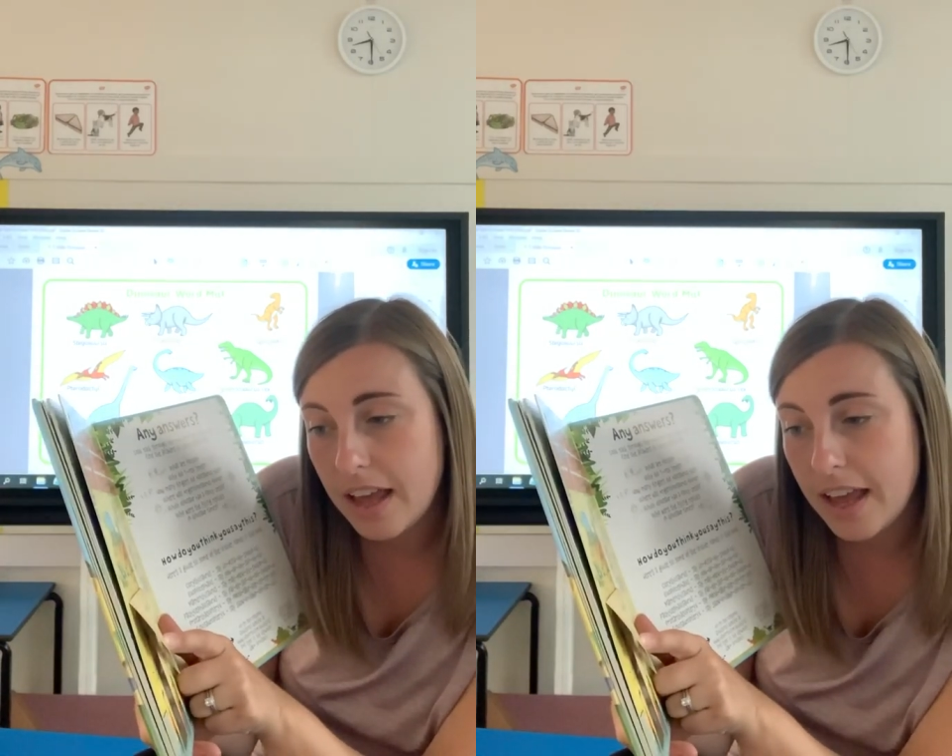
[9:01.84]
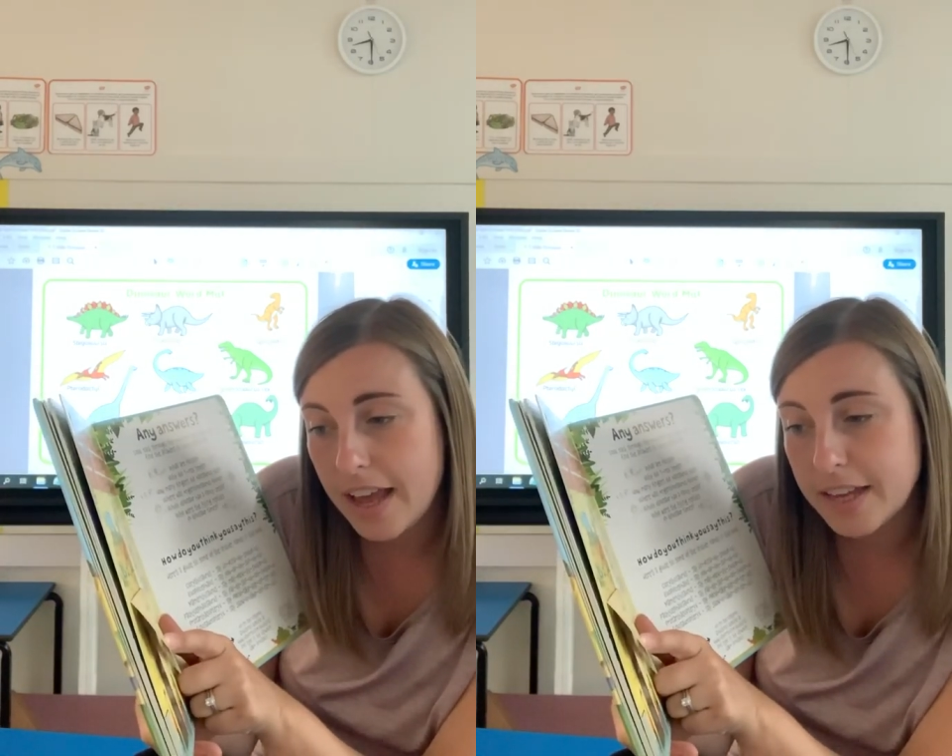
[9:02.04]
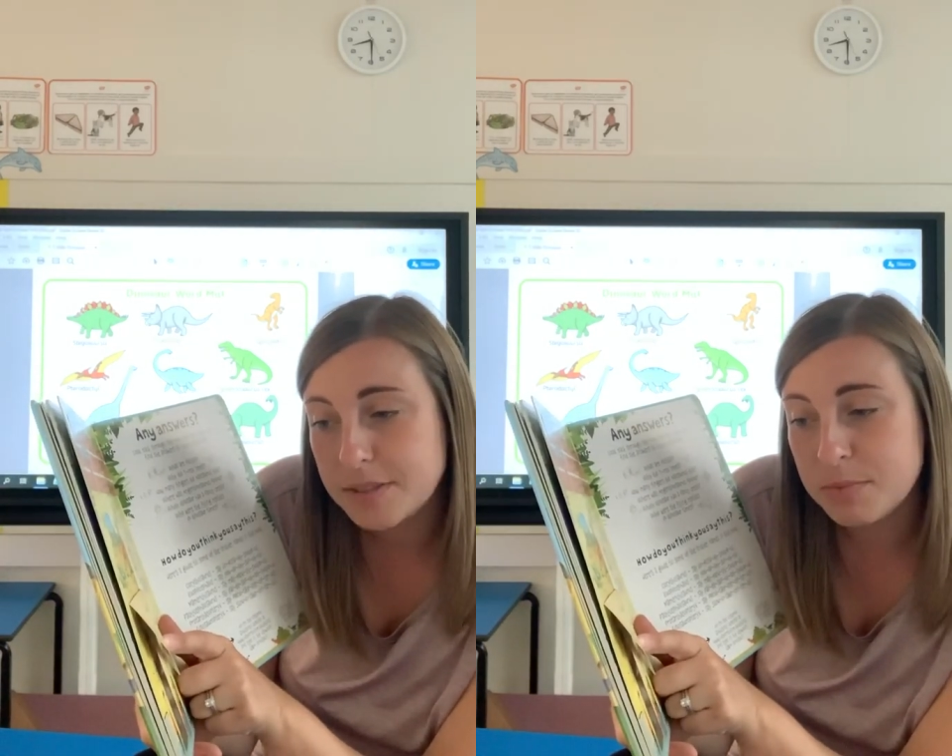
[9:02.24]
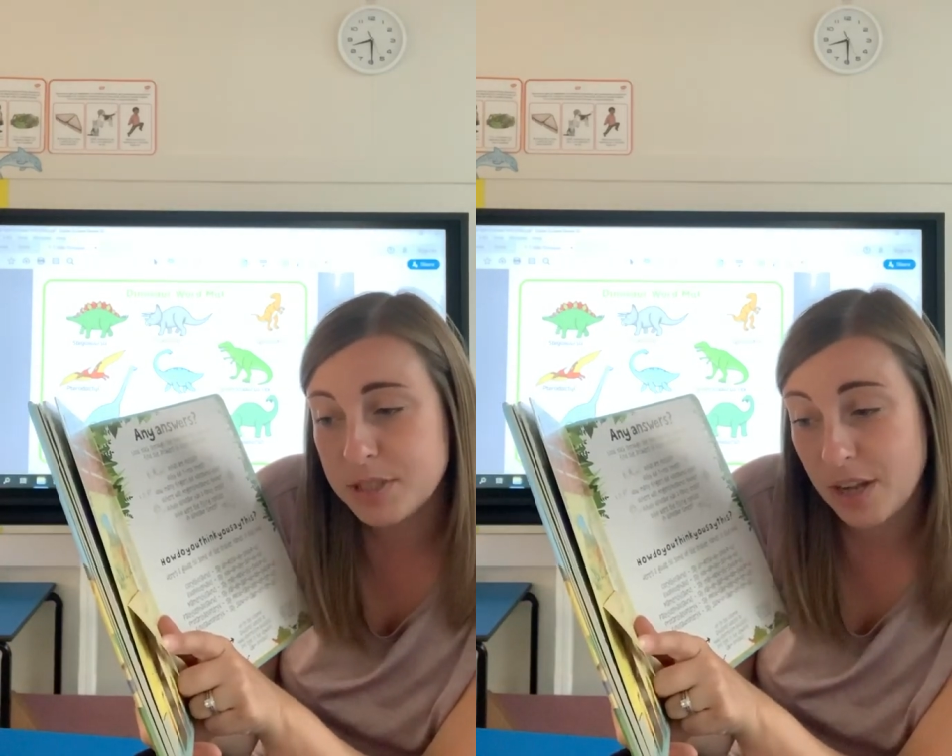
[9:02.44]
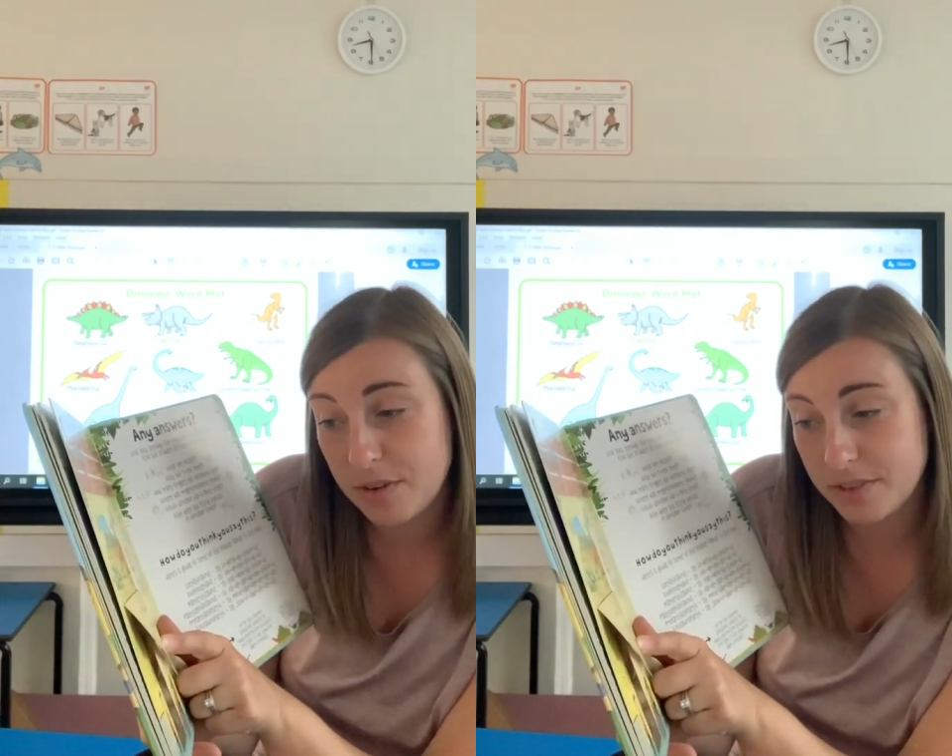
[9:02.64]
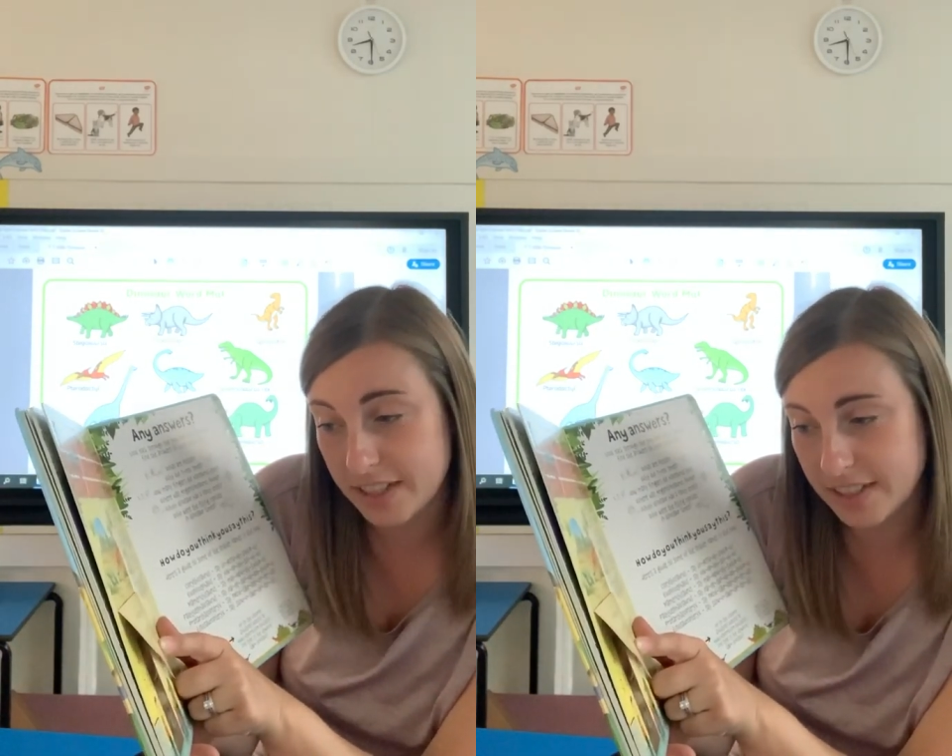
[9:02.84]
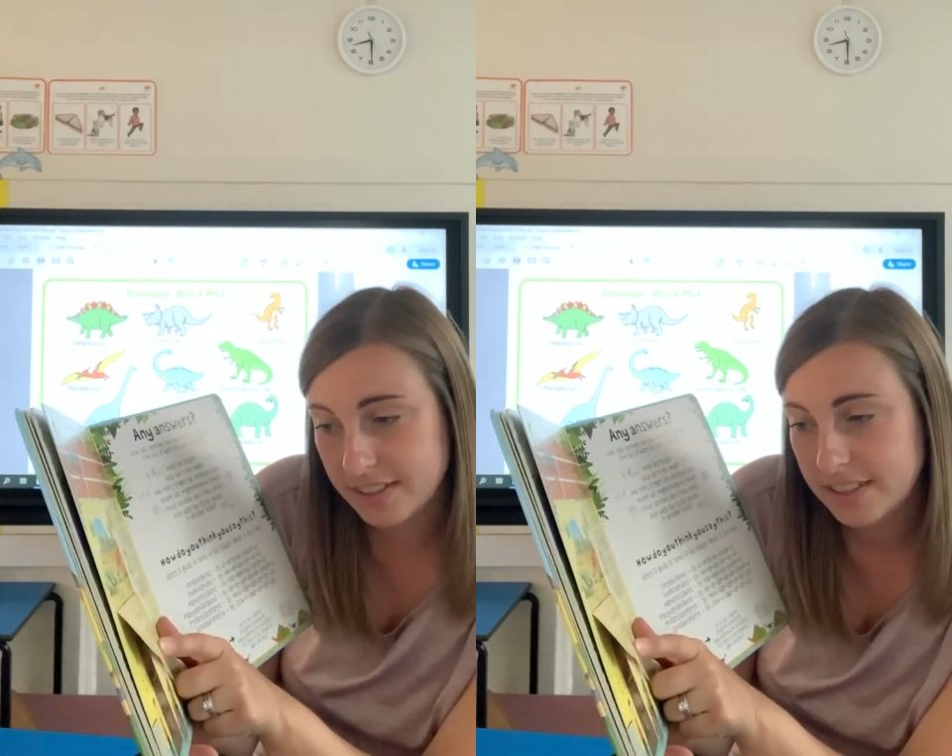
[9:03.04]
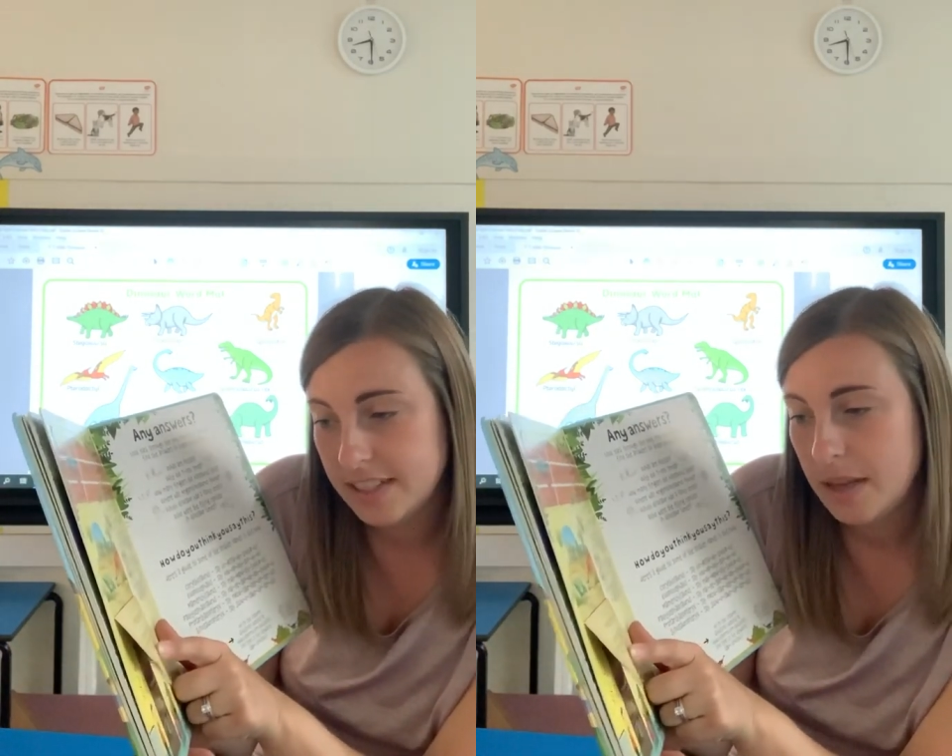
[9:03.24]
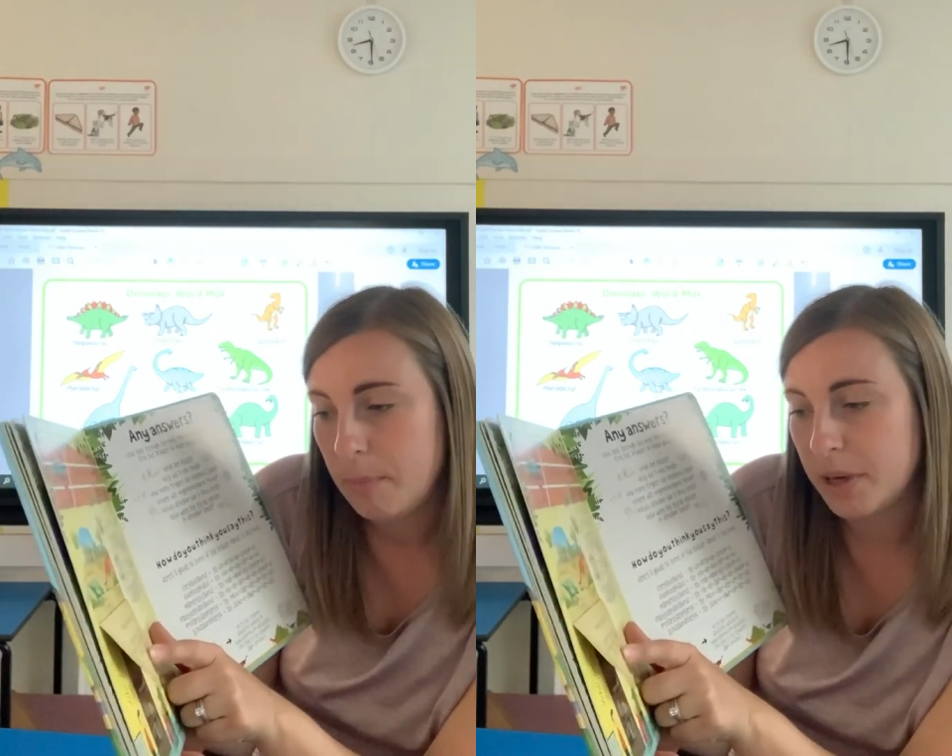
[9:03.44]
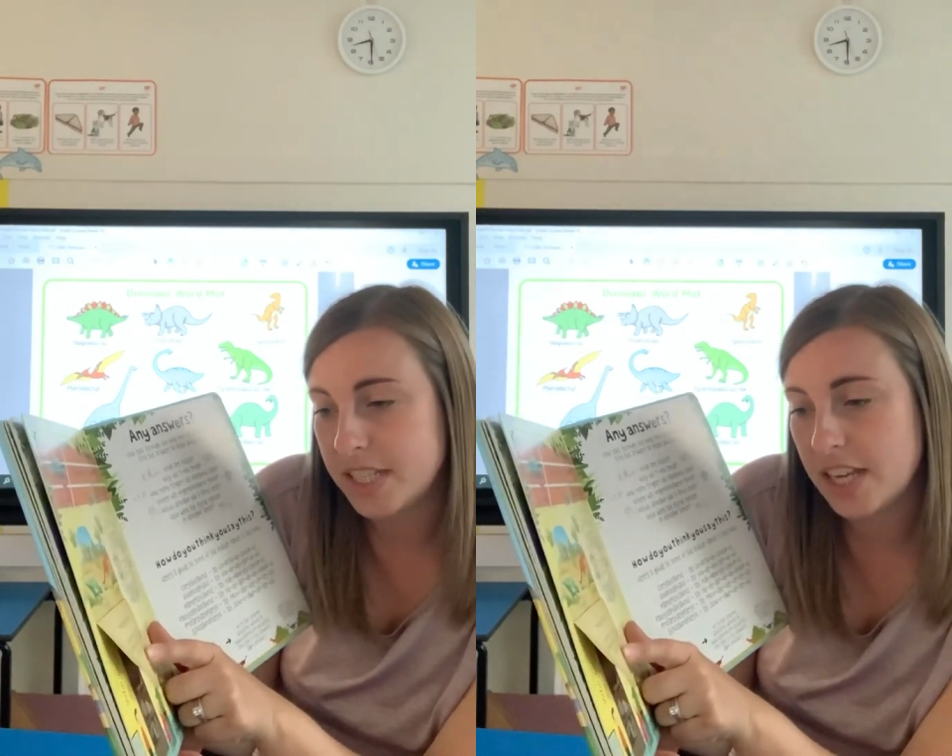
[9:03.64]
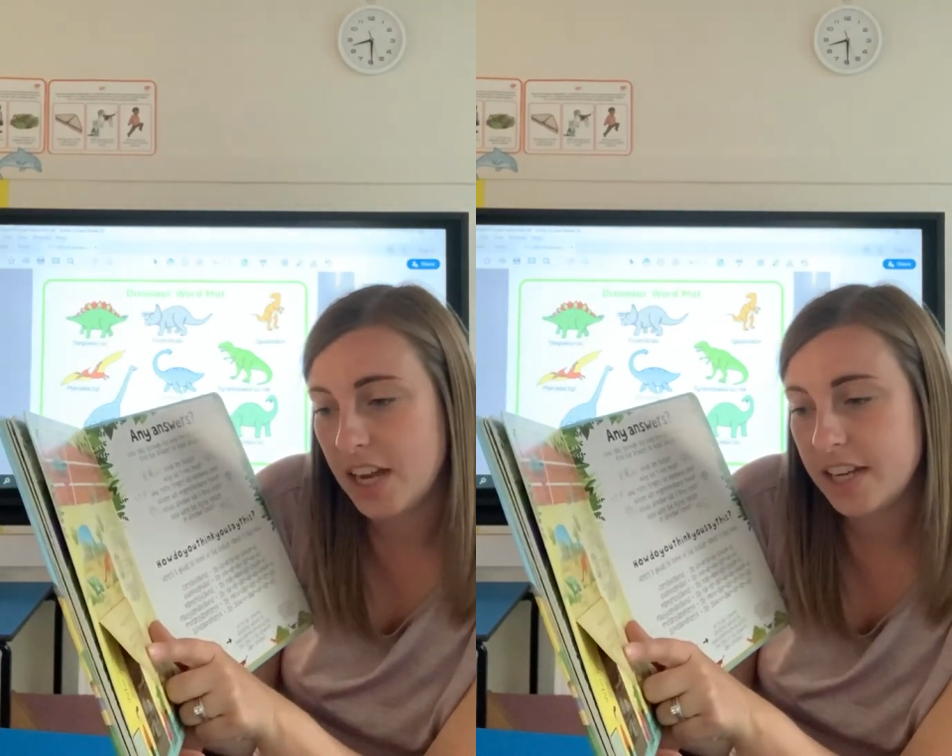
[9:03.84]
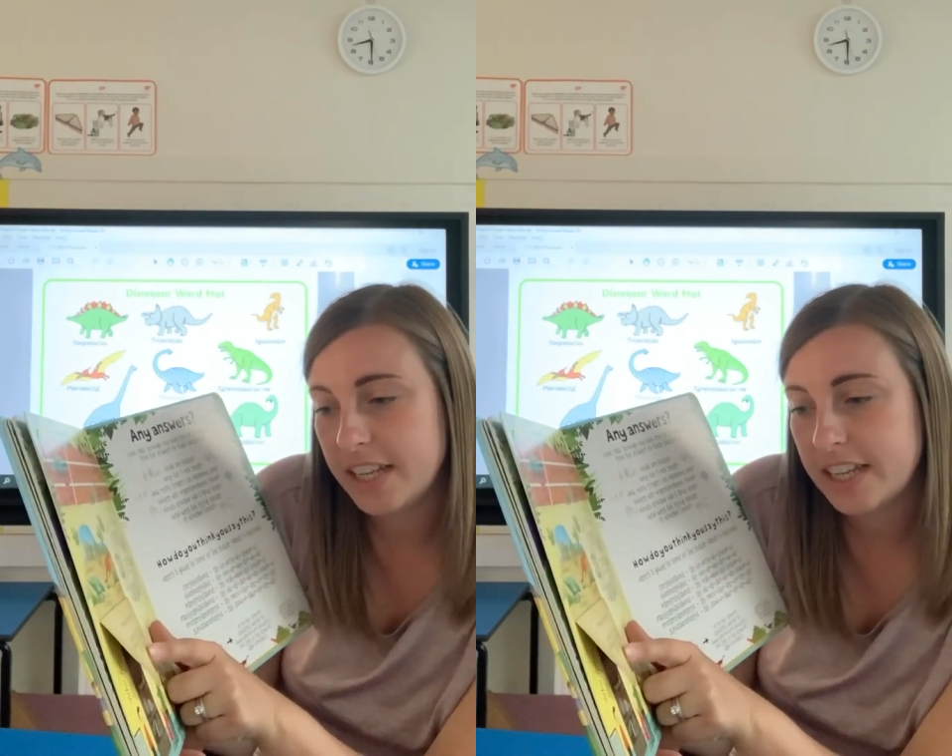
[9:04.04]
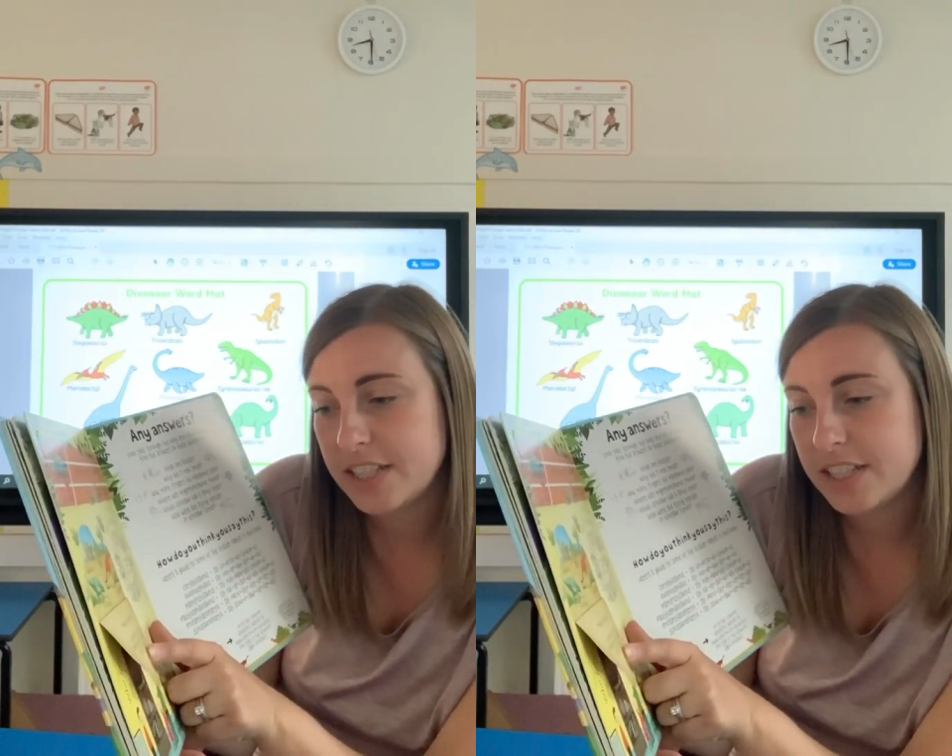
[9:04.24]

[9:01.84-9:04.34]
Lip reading: Edmontonia by turning it